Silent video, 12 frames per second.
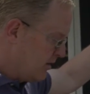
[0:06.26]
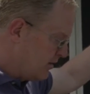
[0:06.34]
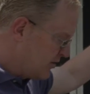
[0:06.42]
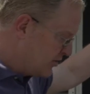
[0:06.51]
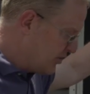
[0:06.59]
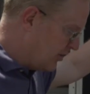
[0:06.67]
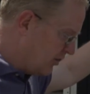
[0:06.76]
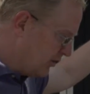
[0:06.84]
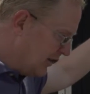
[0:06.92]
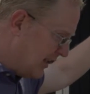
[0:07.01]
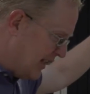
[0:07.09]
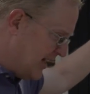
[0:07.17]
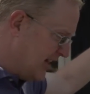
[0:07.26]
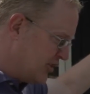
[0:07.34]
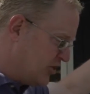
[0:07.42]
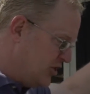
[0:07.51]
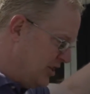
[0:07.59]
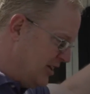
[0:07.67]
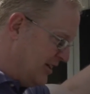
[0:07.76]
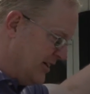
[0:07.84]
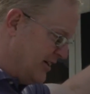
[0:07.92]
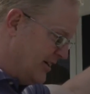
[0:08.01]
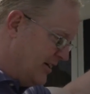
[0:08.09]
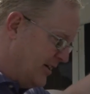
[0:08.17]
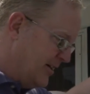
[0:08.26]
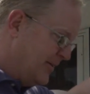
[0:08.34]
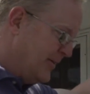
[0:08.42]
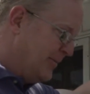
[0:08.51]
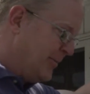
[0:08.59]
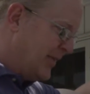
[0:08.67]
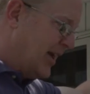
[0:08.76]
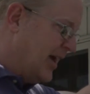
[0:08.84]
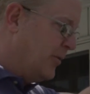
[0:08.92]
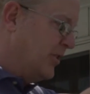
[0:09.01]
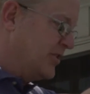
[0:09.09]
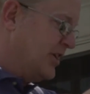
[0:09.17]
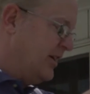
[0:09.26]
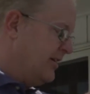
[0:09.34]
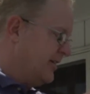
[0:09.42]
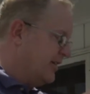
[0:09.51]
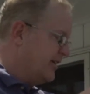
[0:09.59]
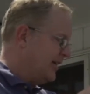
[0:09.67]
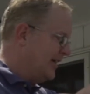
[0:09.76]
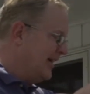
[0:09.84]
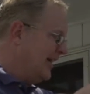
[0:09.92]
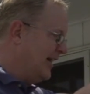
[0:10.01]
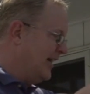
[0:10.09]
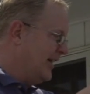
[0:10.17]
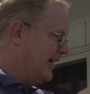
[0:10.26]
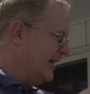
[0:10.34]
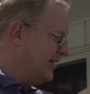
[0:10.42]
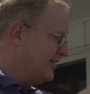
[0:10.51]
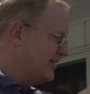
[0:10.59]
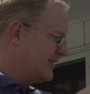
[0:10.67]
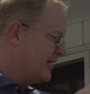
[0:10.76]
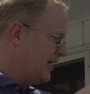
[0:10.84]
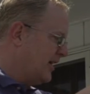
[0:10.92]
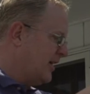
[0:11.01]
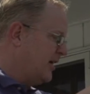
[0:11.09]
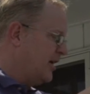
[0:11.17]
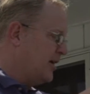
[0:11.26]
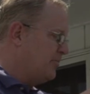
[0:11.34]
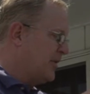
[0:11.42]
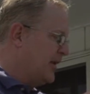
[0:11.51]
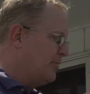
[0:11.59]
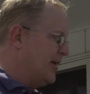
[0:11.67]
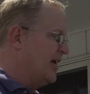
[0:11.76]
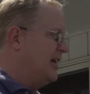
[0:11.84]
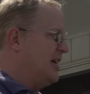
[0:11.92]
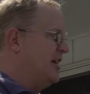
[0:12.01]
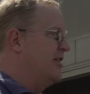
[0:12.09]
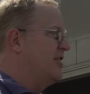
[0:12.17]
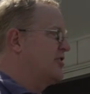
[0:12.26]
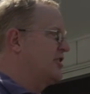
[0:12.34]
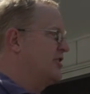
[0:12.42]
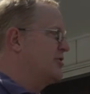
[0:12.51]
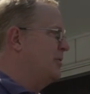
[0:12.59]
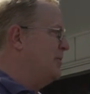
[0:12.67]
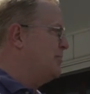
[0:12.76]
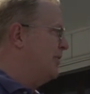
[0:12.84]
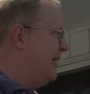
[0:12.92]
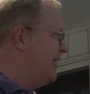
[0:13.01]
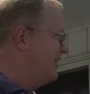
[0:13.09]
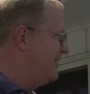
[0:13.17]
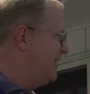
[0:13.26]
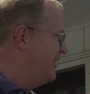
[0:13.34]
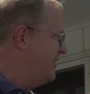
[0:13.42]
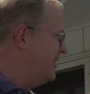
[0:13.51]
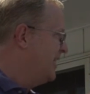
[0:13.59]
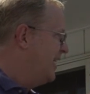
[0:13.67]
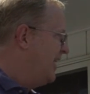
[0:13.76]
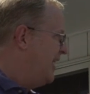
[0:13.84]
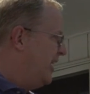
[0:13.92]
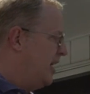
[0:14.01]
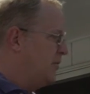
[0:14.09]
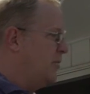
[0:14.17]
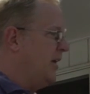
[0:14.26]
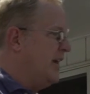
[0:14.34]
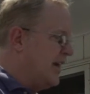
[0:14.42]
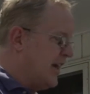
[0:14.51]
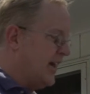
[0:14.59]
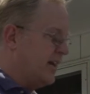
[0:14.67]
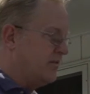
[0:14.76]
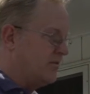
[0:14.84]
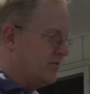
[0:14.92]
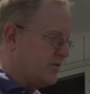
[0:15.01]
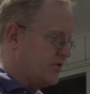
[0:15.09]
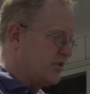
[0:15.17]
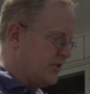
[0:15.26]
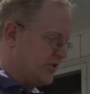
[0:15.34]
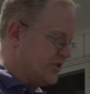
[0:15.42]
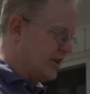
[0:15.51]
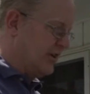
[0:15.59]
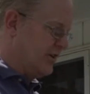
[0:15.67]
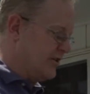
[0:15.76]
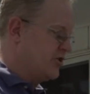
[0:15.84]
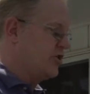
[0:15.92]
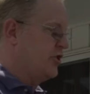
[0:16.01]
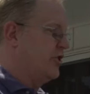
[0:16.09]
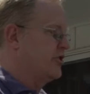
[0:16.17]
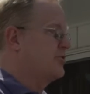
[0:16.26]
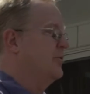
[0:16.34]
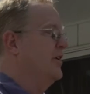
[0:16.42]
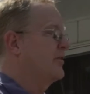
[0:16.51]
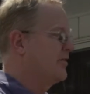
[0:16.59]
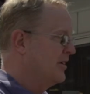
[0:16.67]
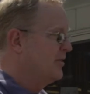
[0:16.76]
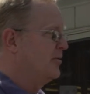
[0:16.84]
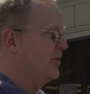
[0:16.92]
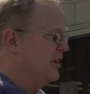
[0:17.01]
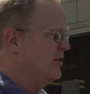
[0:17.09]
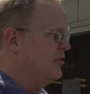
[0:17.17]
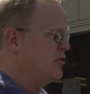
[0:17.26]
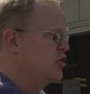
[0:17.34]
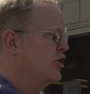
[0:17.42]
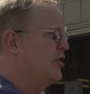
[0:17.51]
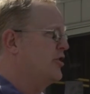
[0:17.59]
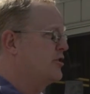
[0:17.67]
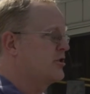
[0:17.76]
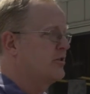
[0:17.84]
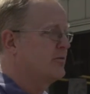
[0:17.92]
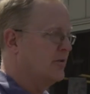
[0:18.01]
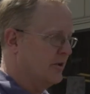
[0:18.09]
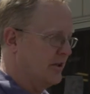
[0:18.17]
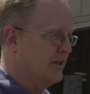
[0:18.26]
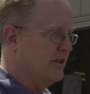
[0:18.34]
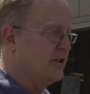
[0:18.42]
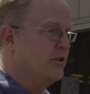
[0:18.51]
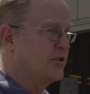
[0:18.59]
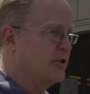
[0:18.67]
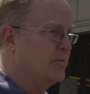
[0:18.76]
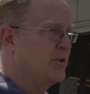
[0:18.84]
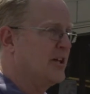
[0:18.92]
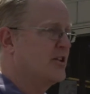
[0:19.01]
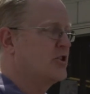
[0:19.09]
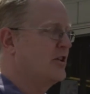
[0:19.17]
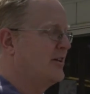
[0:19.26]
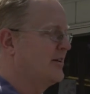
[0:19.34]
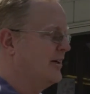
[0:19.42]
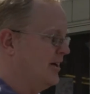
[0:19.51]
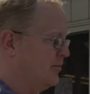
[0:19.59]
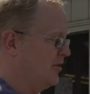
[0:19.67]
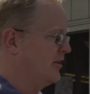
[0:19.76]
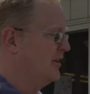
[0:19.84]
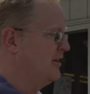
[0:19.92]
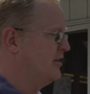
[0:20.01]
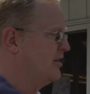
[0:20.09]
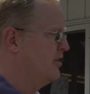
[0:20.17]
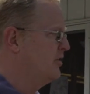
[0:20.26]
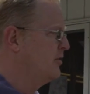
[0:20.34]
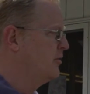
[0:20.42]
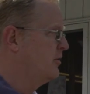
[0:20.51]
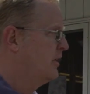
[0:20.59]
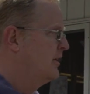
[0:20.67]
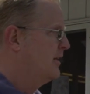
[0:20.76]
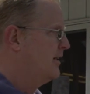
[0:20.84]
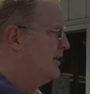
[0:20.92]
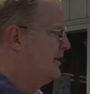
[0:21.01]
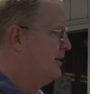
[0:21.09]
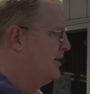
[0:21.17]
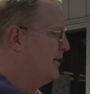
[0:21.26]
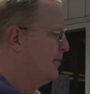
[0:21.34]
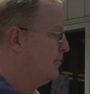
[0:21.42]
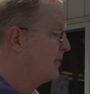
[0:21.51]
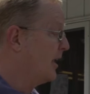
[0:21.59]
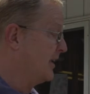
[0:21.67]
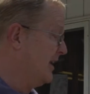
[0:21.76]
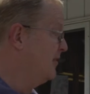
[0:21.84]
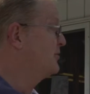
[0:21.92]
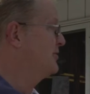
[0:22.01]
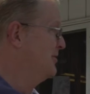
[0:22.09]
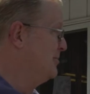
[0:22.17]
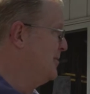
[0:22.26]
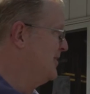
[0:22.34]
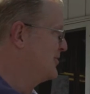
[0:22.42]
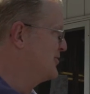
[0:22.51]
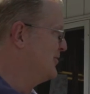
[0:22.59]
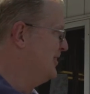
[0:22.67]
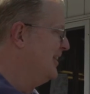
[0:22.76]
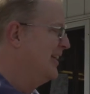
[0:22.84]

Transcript: so last year I was here and uh, it had been about a year since we planted and we had sort of started the church with we're going to do church, we're going to do a soup kitchen, and we're going to do um, a counseling ministry.